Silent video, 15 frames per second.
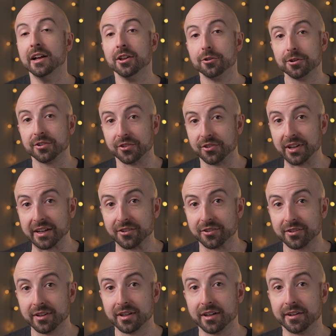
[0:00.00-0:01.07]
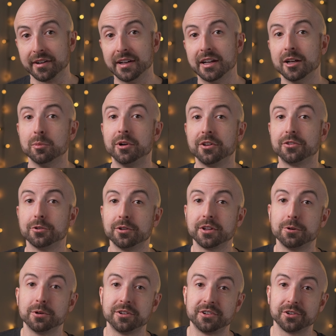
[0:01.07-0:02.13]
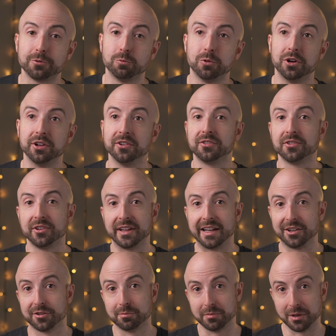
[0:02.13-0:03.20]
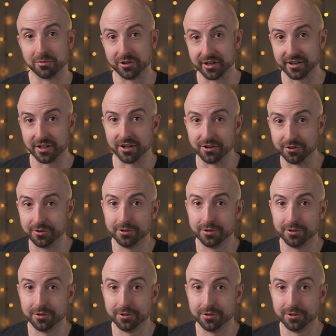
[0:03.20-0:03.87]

There is a second slot, but it's only UHS-1 slash memory card